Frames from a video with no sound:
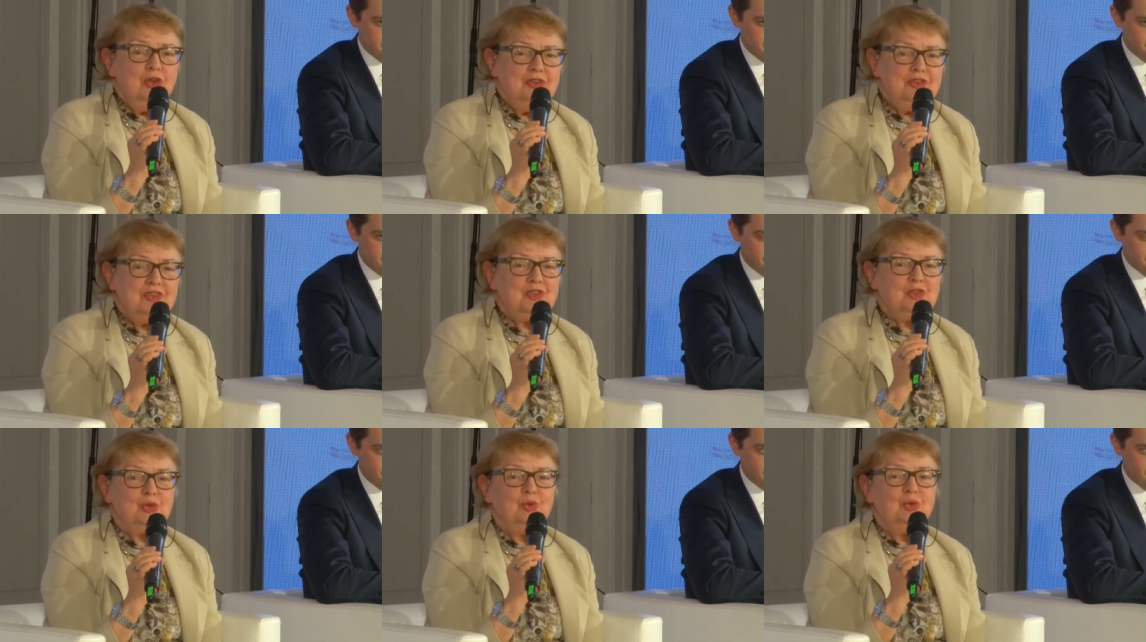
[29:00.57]

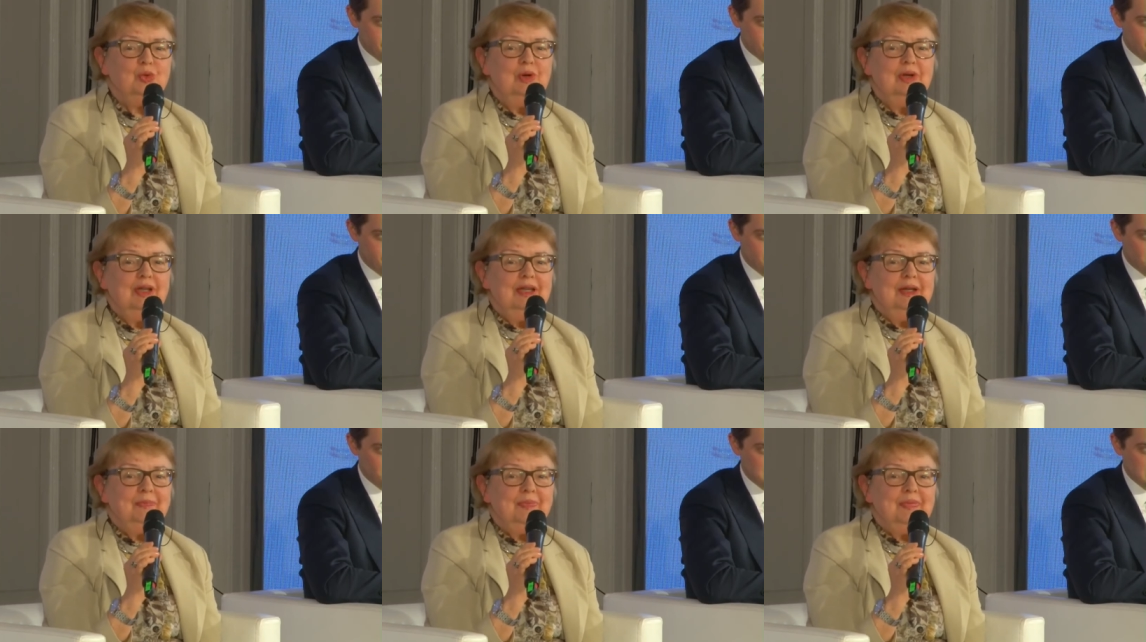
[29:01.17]
in a minute.
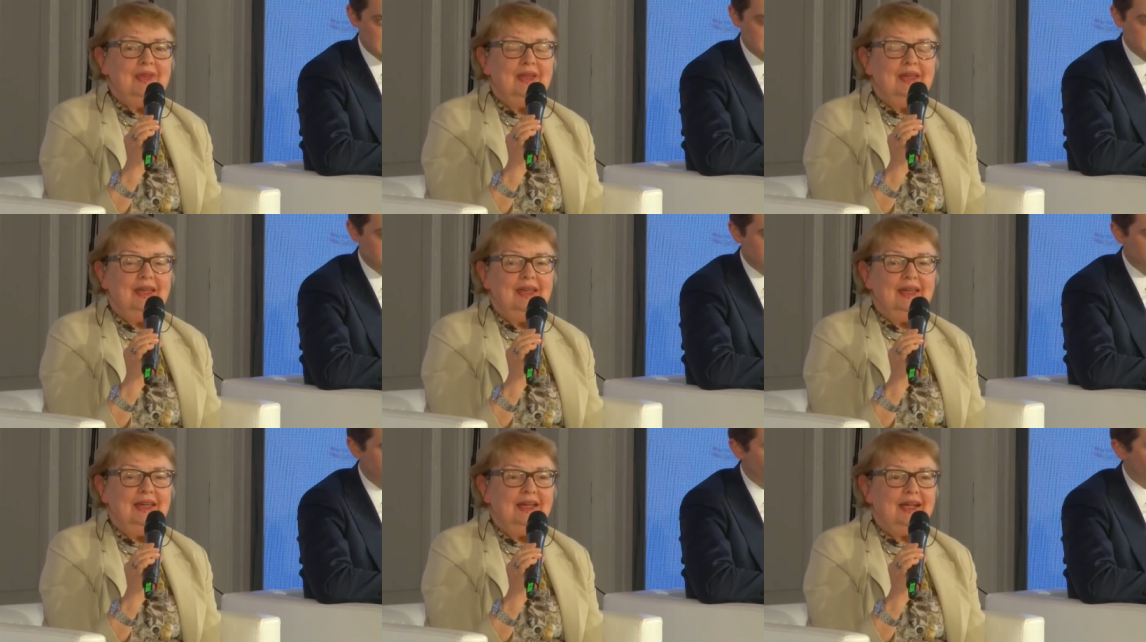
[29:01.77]
In
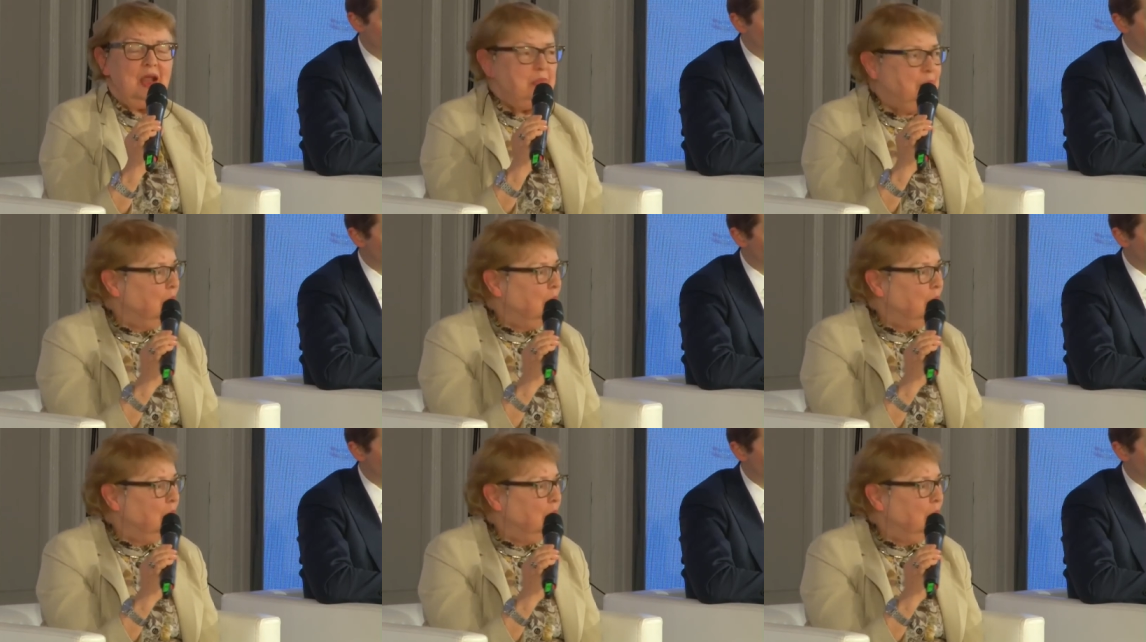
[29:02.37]
the end